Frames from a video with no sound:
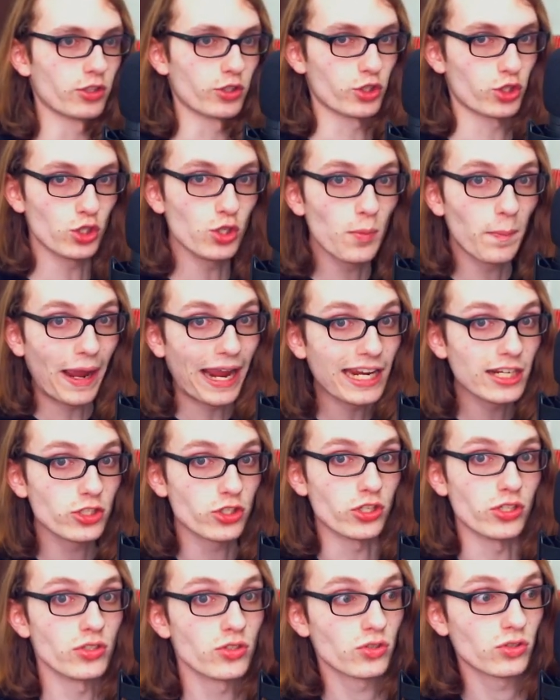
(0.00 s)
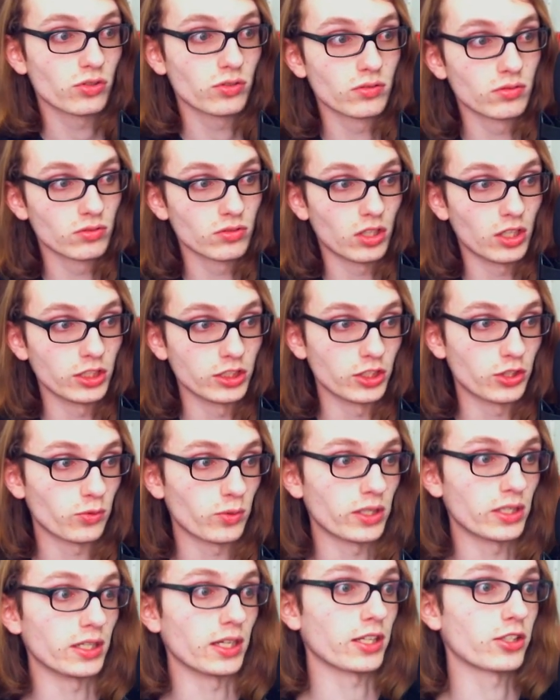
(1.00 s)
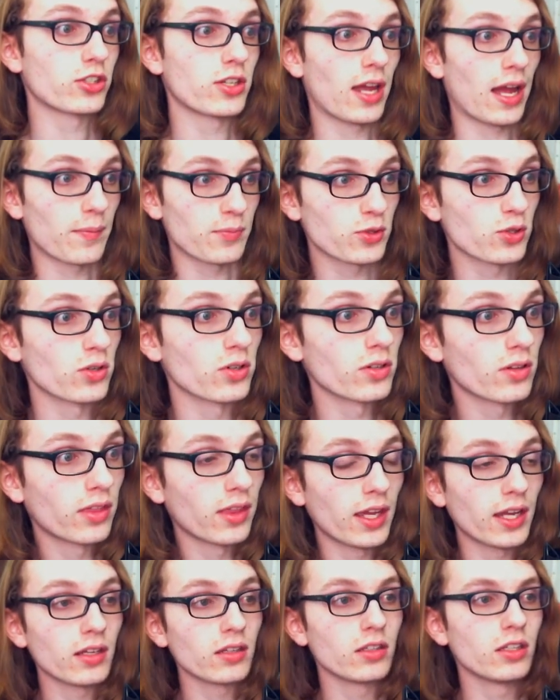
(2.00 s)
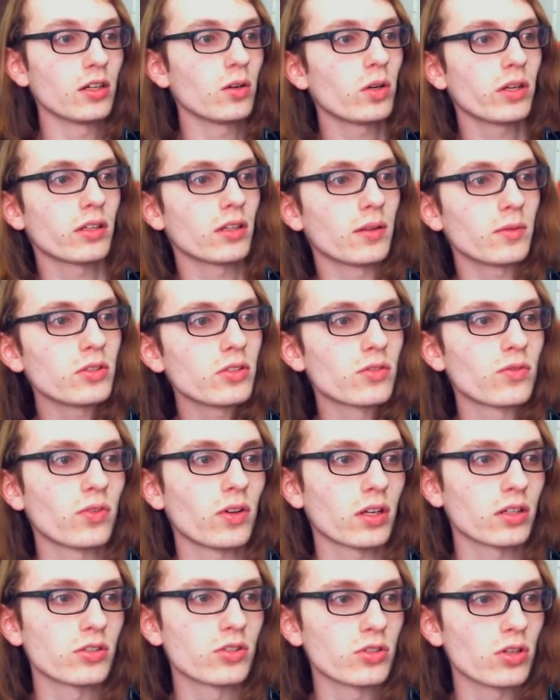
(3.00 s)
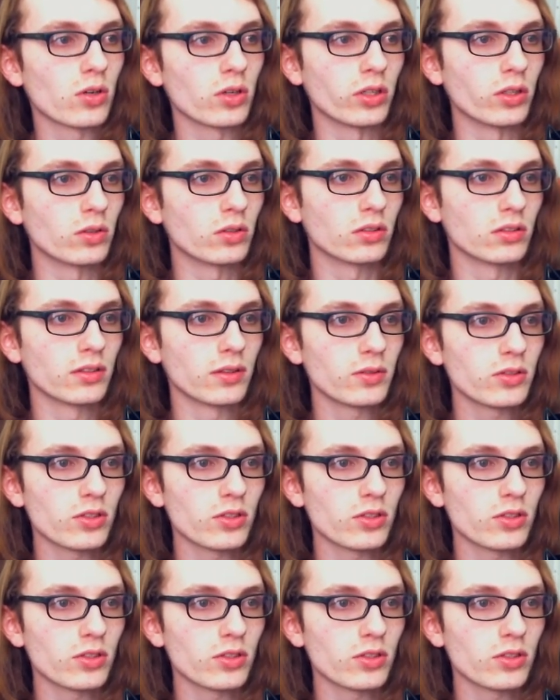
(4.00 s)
2 pages on the 3DS capture thing. You know what? Let me just fucking show you. This